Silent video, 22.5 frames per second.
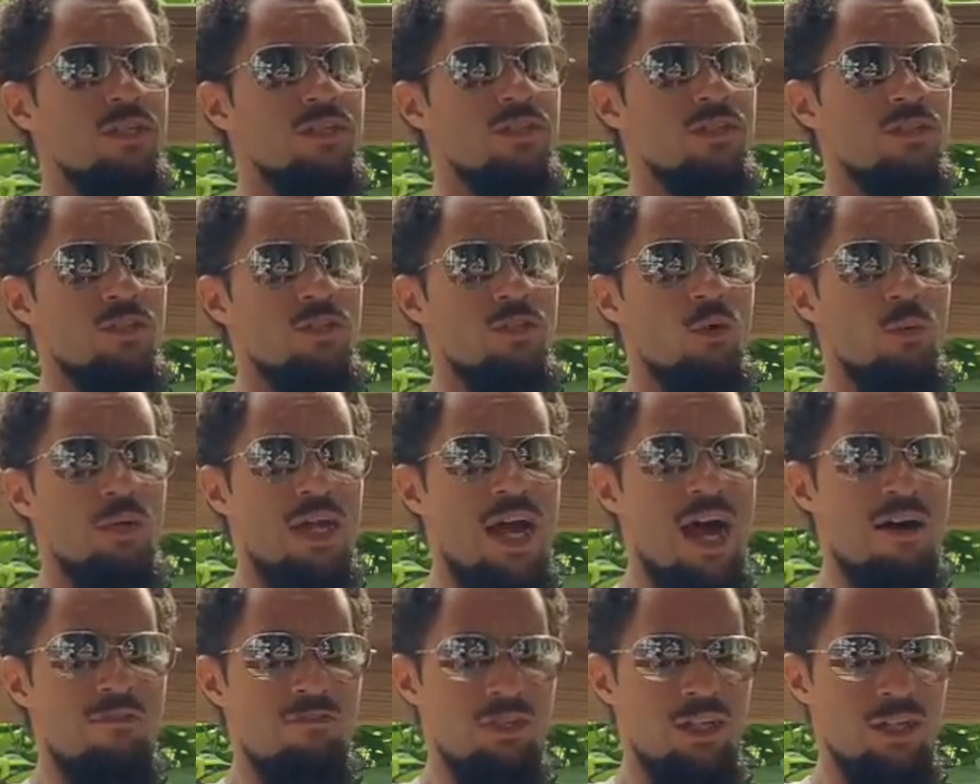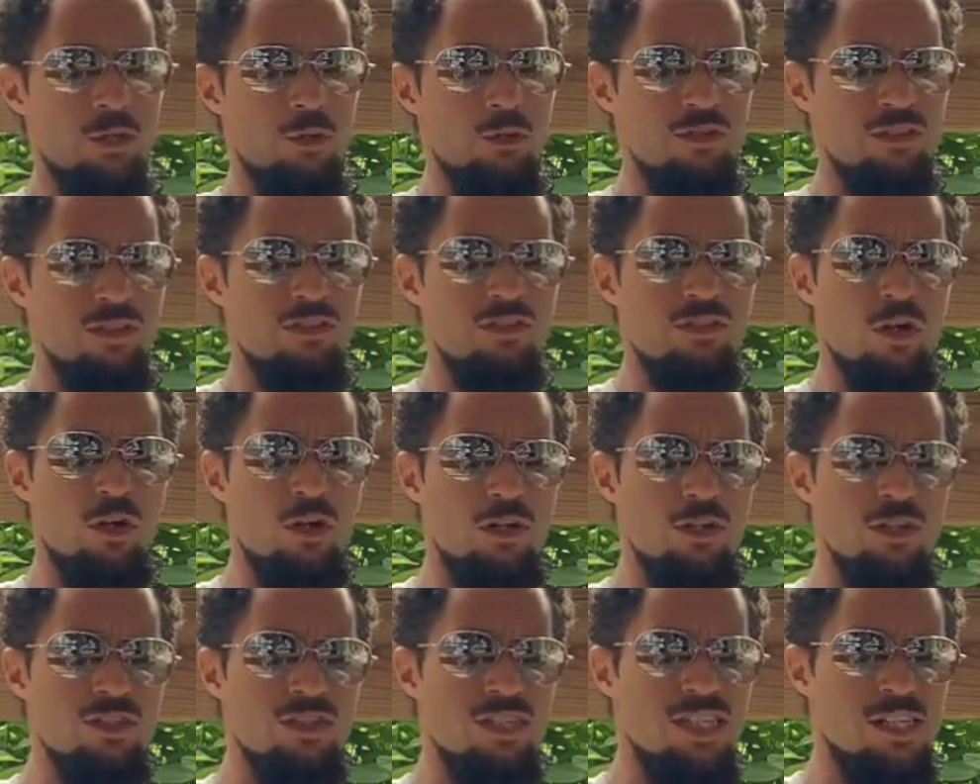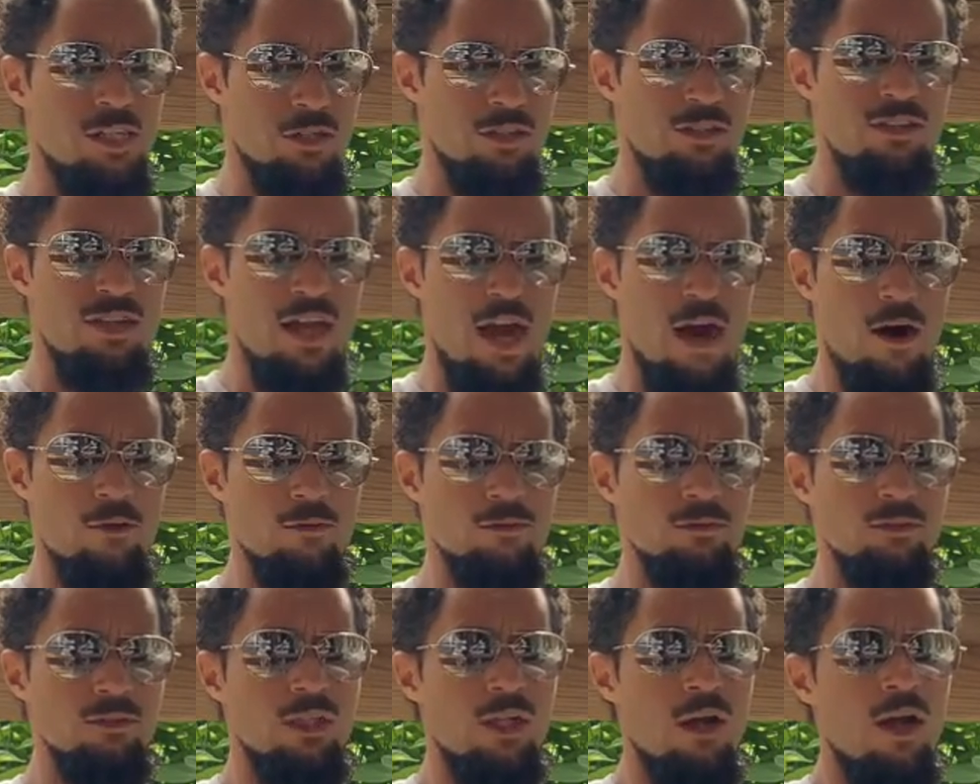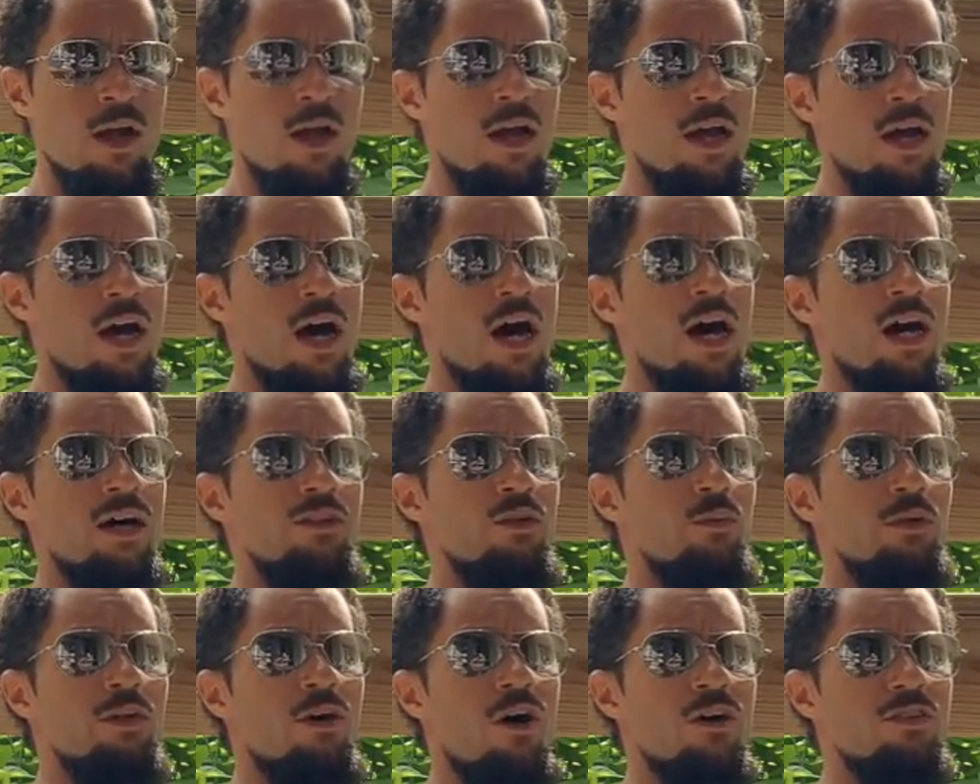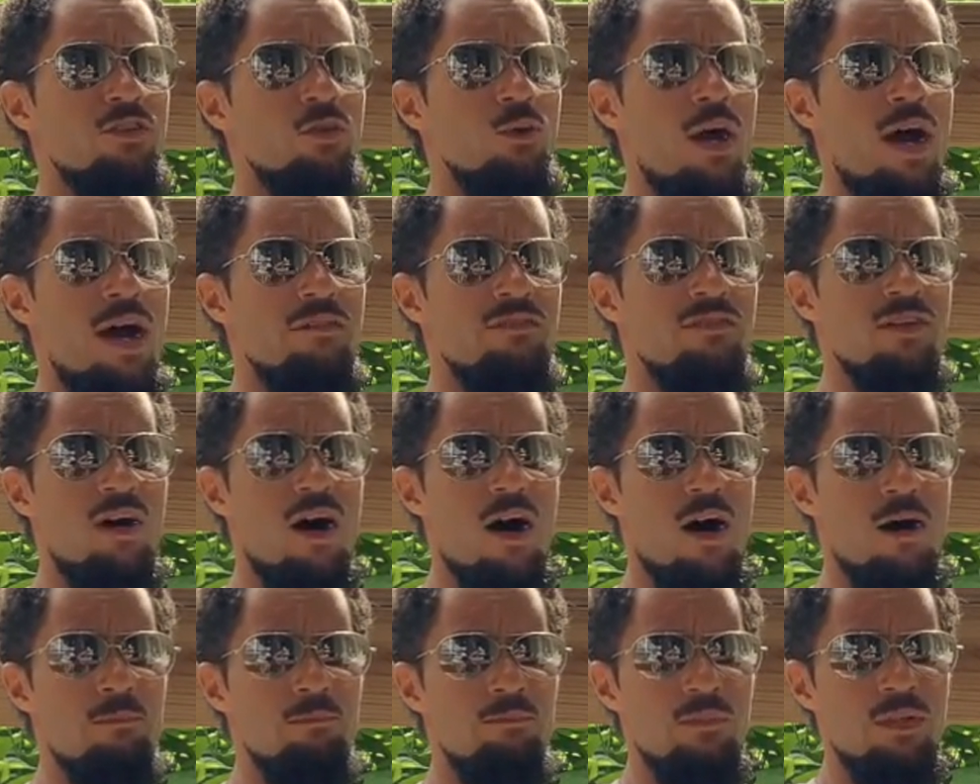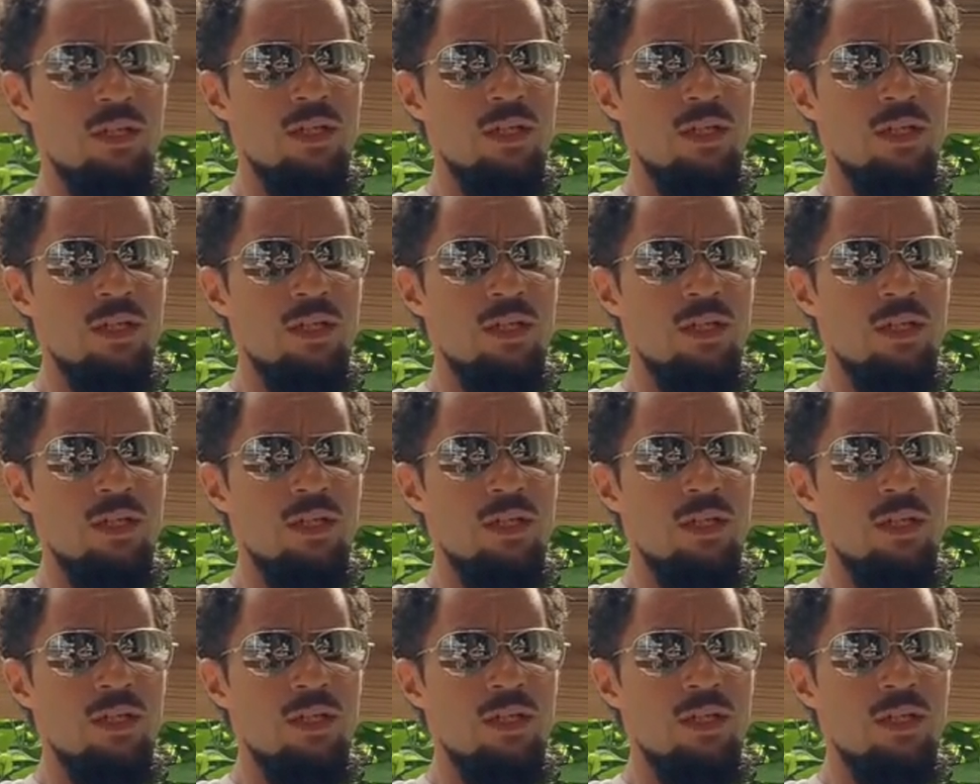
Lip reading: So we have Gills and Turner's here in town. Then we also have Tom